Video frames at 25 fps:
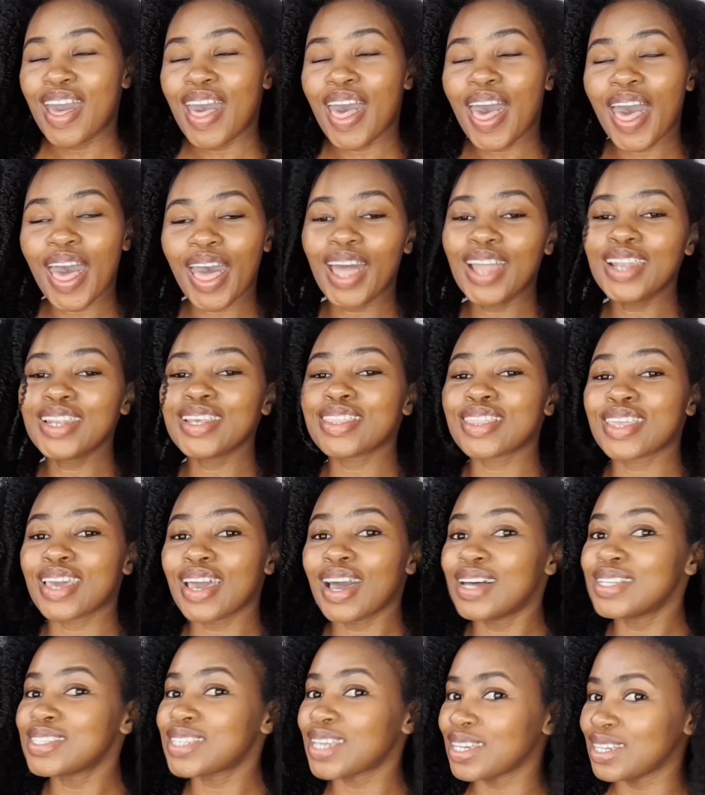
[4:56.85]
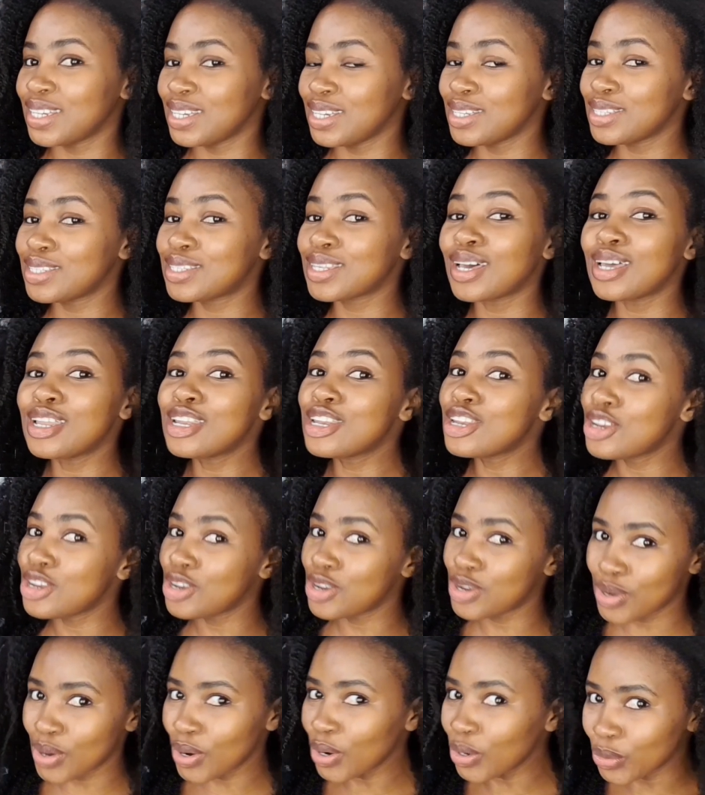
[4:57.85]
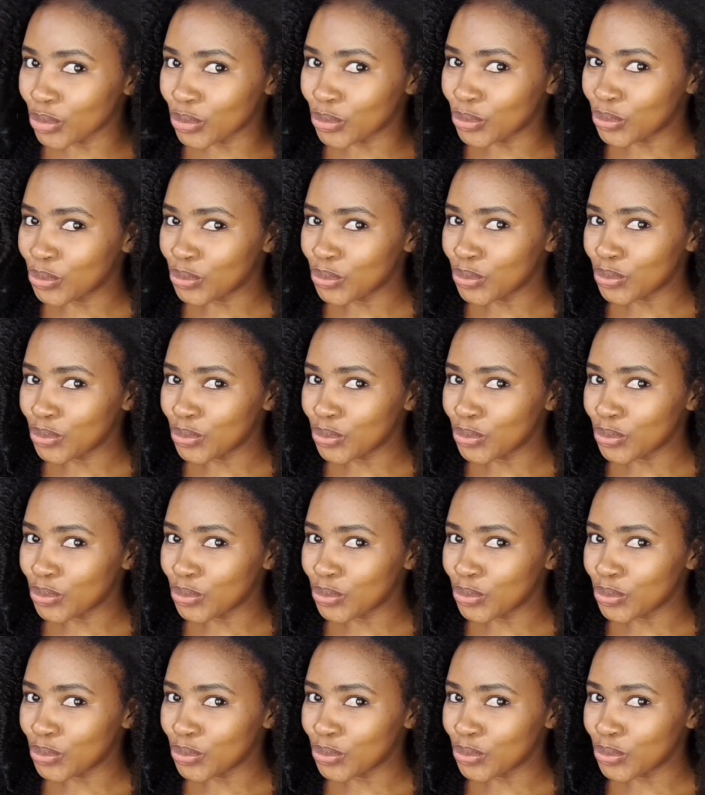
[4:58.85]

And the answer is no.